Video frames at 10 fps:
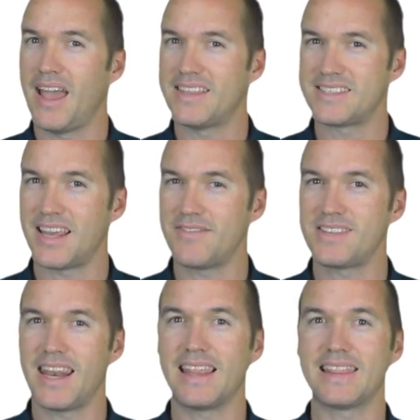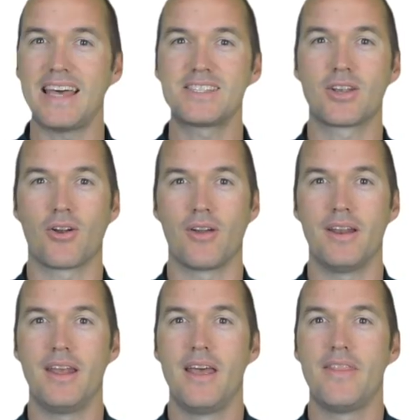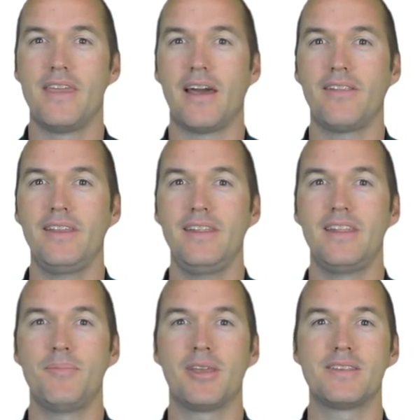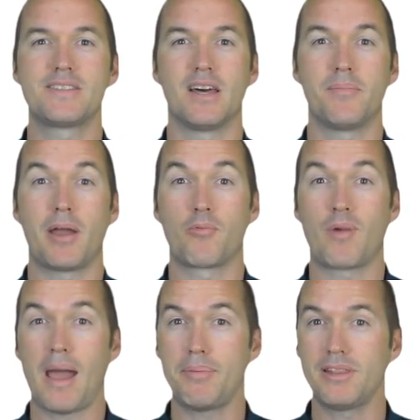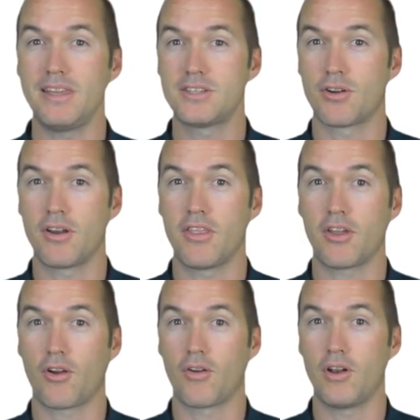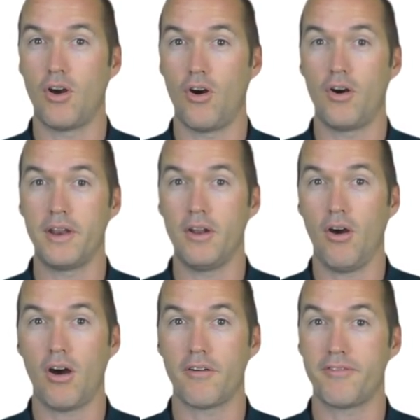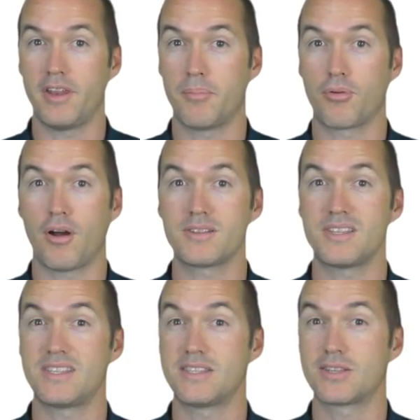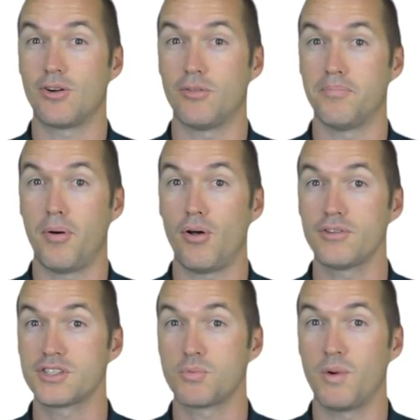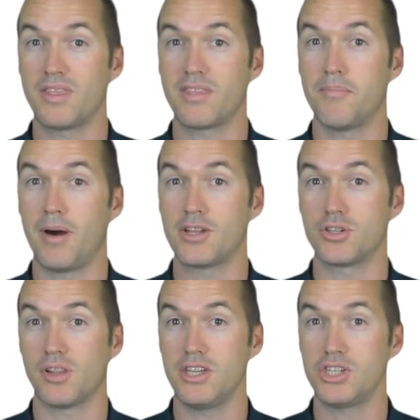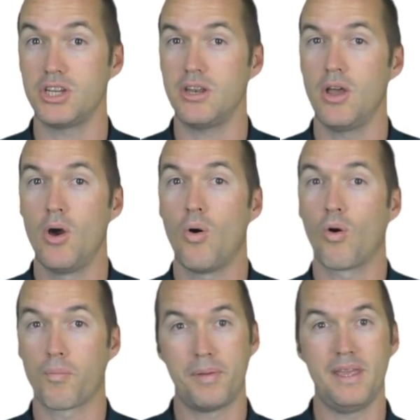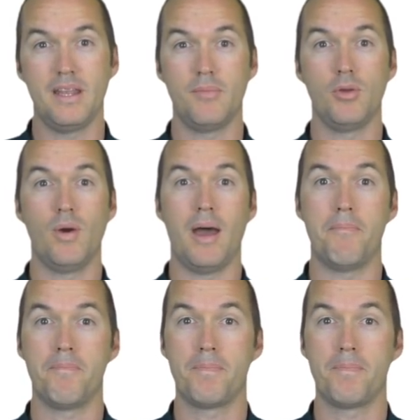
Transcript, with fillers: Instead of sending less current, the LED dimming is done by rapidly turning the current on and off in a process that's called pulse width modulation, or PWM.